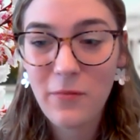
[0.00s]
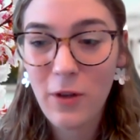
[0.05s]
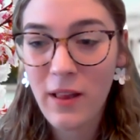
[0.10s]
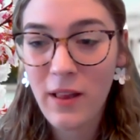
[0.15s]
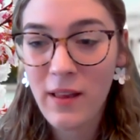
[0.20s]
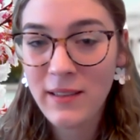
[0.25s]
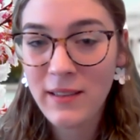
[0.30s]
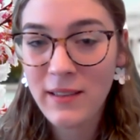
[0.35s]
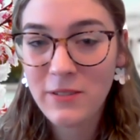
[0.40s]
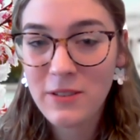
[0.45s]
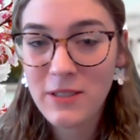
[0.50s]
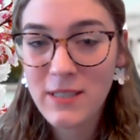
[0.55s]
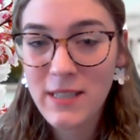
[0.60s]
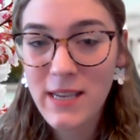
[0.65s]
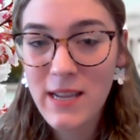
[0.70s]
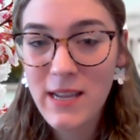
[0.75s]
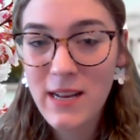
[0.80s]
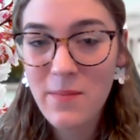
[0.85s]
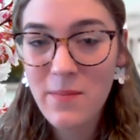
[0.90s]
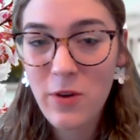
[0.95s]
Well, I don't
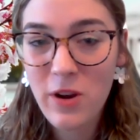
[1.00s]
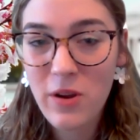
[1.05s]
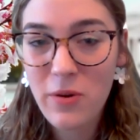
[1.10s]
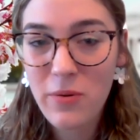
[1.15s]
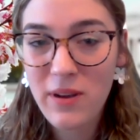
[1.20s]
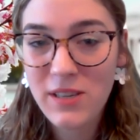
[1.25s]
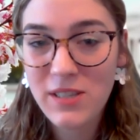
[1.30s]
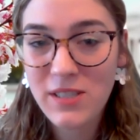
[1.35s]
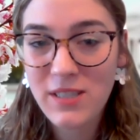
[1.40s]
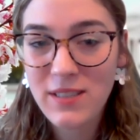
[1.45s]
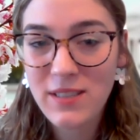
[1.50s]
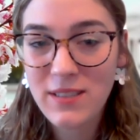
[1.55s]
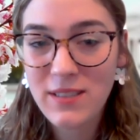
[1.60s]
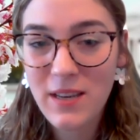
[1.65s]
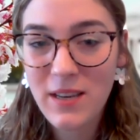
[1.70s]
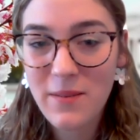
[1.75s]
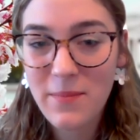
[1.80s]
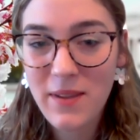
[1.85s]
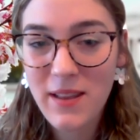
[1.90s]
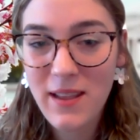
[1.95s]
see any more questions
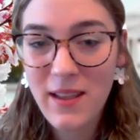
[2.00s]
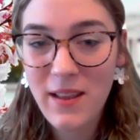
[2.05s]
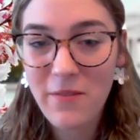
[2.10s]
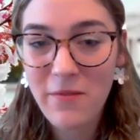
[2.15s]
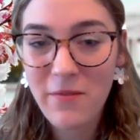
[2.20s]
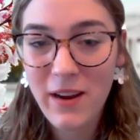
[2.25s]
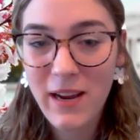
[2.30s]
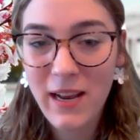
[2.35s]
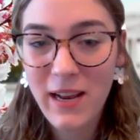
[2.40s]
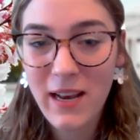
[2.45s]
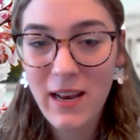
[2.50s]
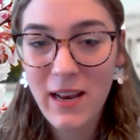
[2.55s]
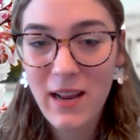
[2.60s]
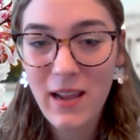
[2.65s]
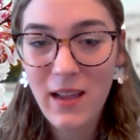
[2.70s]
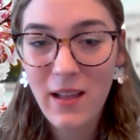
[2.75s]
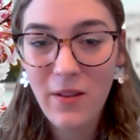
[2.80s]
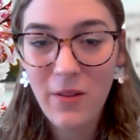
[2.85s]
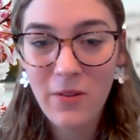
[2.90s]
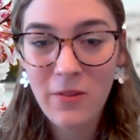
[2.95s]
coming in right
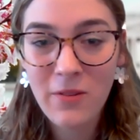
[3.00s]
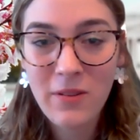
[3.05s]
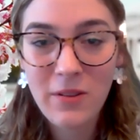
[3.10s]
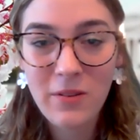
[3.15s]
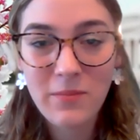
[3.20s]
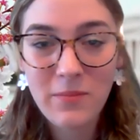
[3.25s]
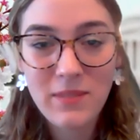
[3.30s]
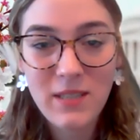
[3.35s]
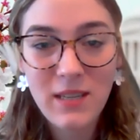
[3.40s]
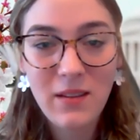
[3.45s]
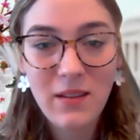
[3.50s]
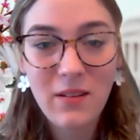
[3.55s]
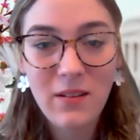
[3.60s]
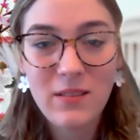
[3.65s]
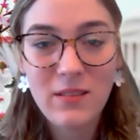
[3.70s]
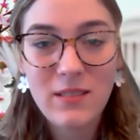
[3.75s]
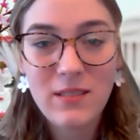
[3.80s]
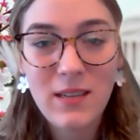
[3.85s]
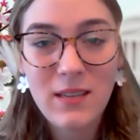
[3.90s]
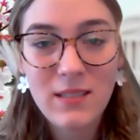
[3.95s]
now. Oh, Dale
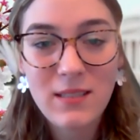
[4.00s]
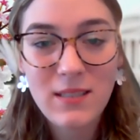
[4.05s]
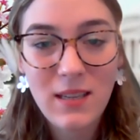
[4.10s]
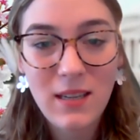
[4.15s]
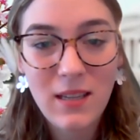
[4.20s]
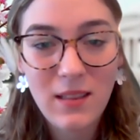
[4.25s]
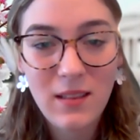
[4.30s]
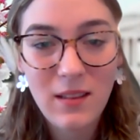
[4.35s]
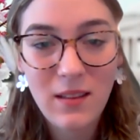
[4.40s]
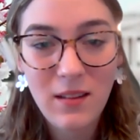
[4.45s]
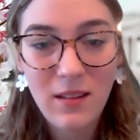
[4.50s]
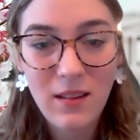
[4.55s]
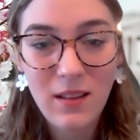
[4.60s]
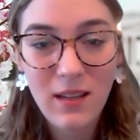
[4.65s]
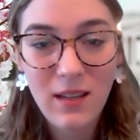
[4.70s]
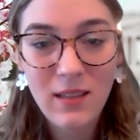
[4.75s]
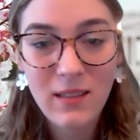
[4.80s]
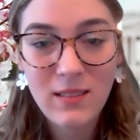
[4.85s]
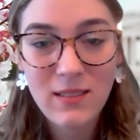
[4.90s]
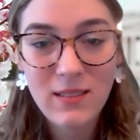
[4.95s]
is not seeing the
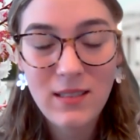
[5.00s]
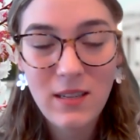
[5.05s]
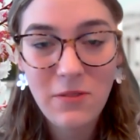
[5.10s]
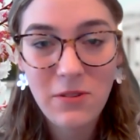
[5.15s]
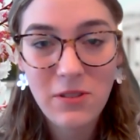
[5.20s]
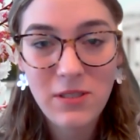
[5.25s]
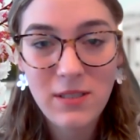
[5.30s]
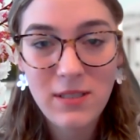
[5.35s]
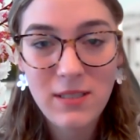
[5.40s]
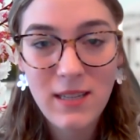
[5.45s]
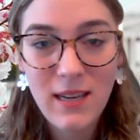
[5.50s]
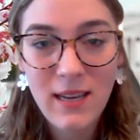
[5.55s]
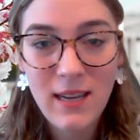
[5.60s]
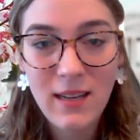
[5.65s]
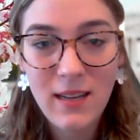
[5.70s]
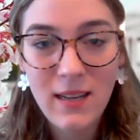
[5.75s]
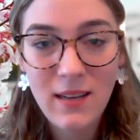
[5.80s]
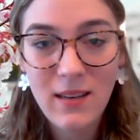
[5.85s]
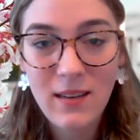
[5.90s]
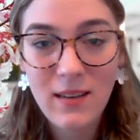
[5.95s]
links. They were just
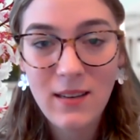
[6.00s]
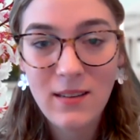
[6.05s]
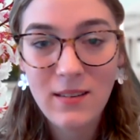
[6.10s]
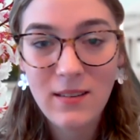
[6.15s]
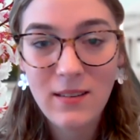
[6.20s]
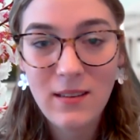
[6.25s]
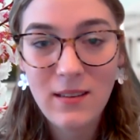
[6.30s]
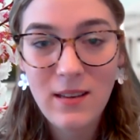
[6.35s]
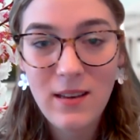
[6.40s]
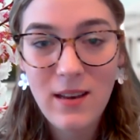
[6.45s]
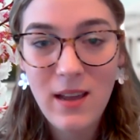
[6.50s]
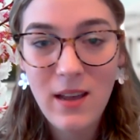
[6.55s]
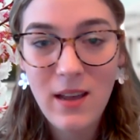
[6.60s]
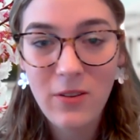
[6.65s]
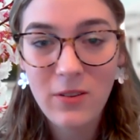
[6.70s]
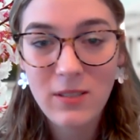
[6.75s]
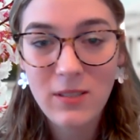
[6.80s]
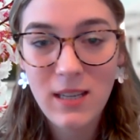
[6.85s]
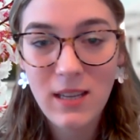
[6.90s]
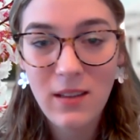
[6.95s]
added
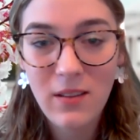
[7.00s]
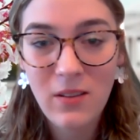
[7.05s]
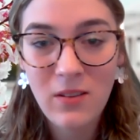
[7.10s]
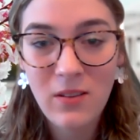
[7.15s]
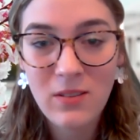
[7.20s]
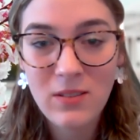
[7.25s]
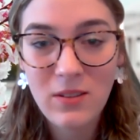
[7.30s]
now, Dale.